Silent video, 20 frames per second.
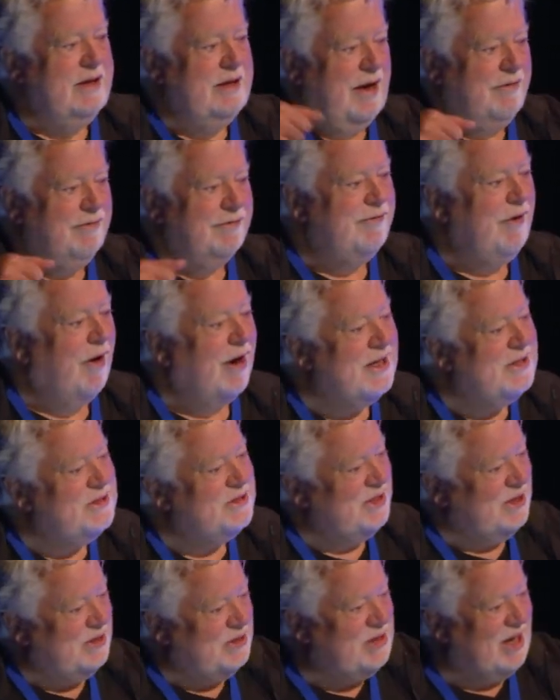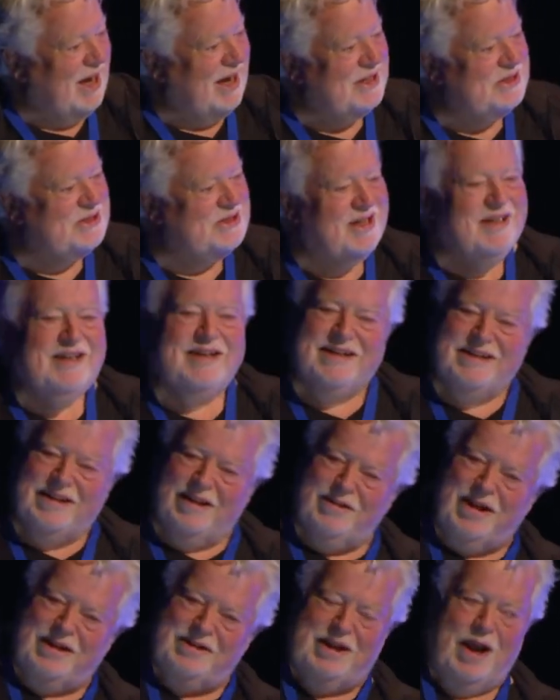have fights and chats,
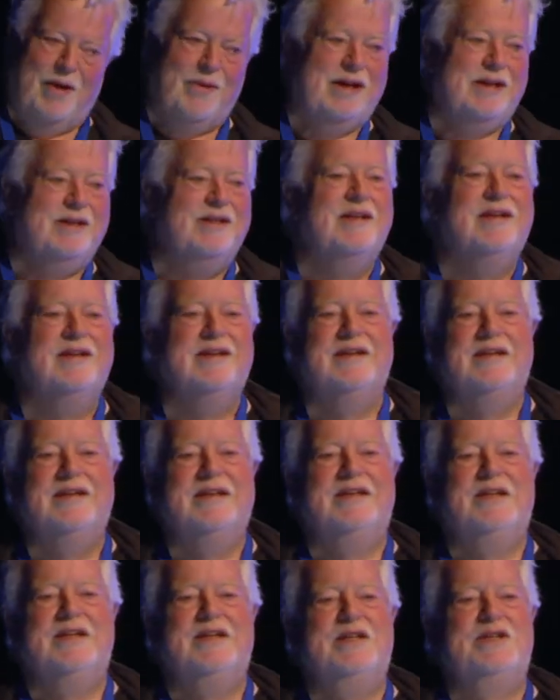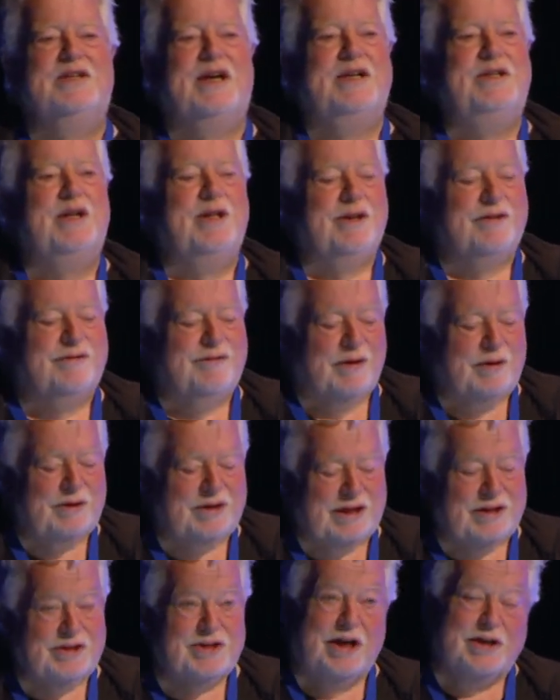and they'd go in, say to the
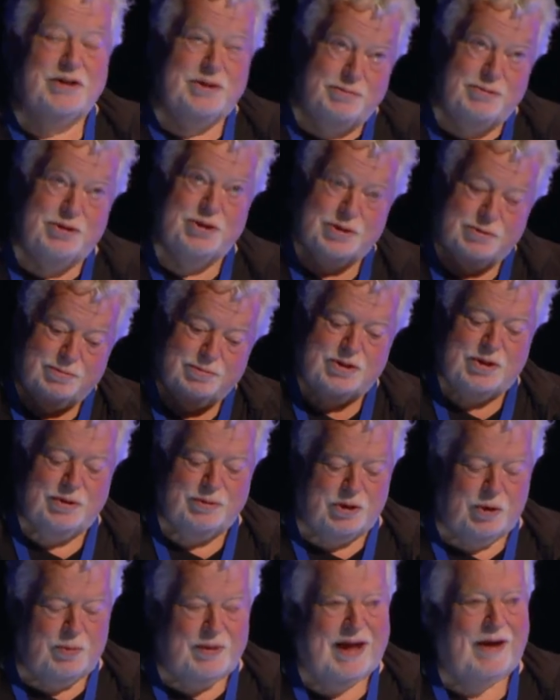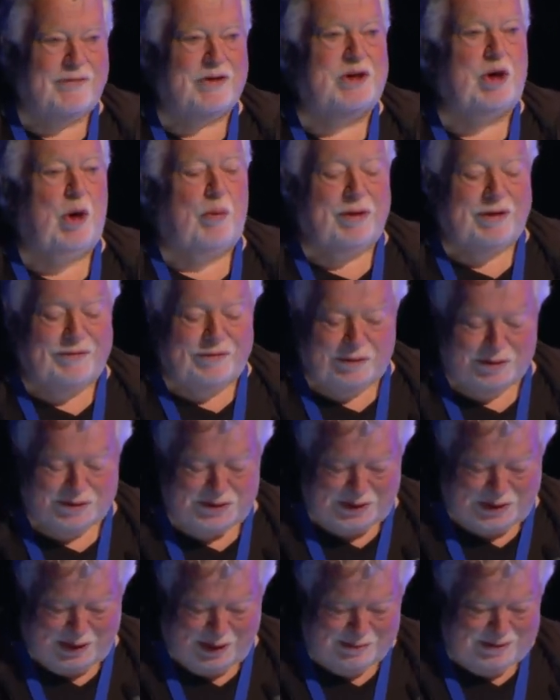folk inside, could we have a copy of your
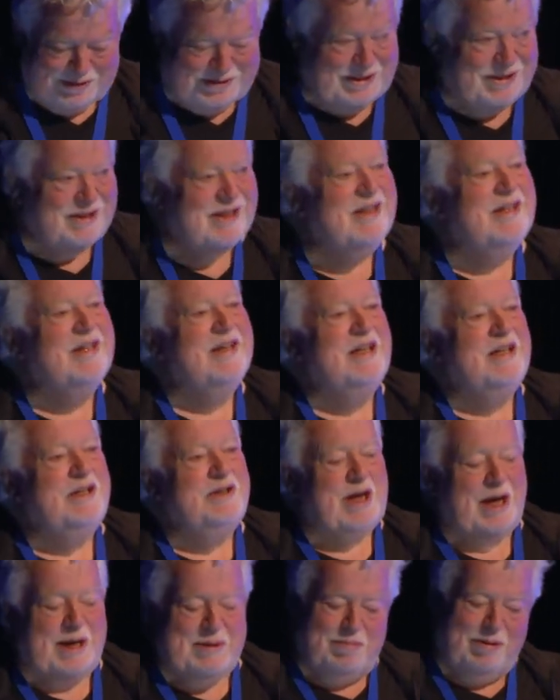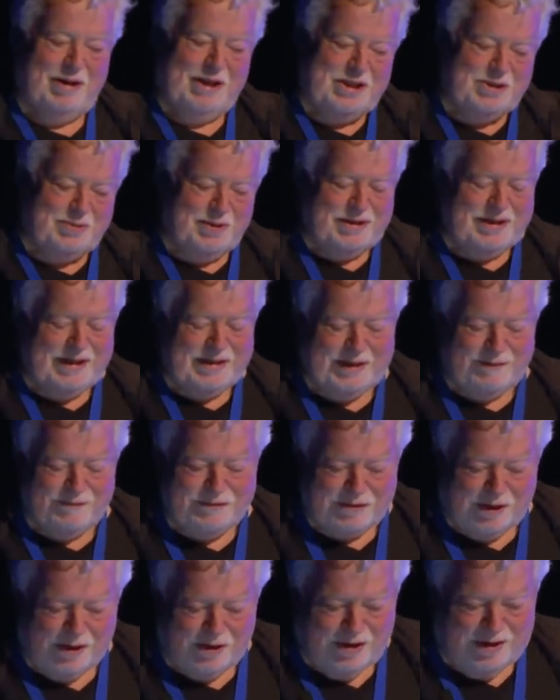security tape, please? We need it
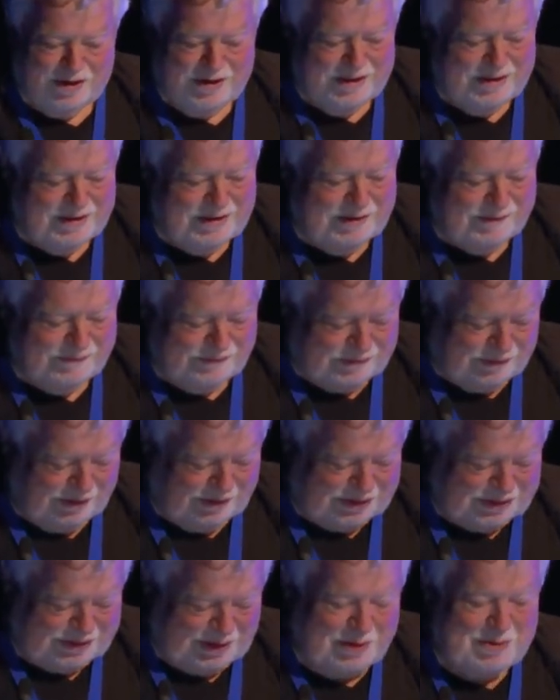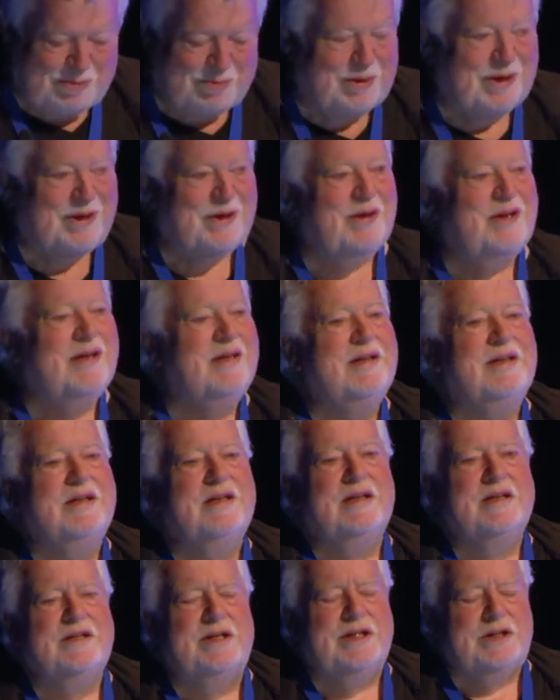for our soap.
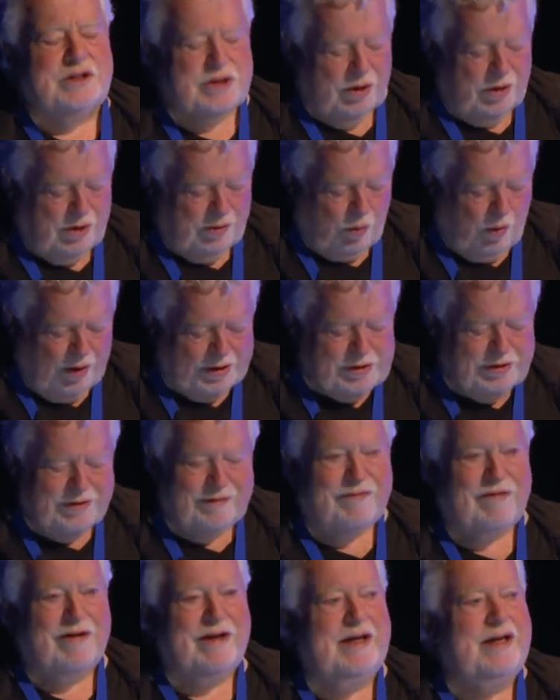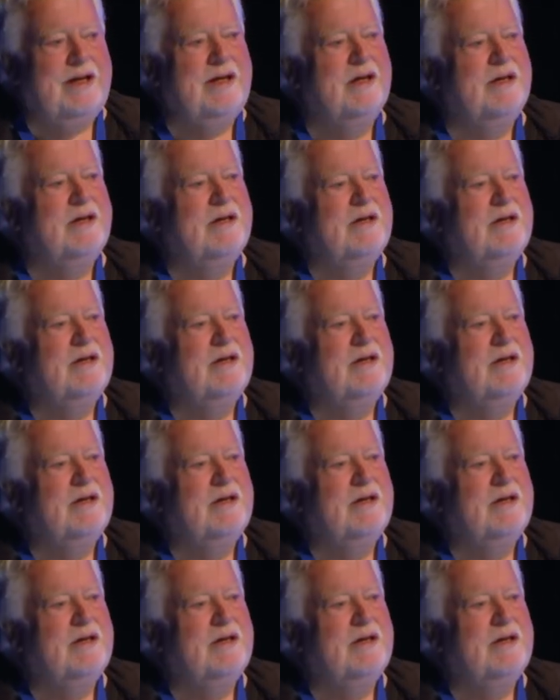Kids are wonderfully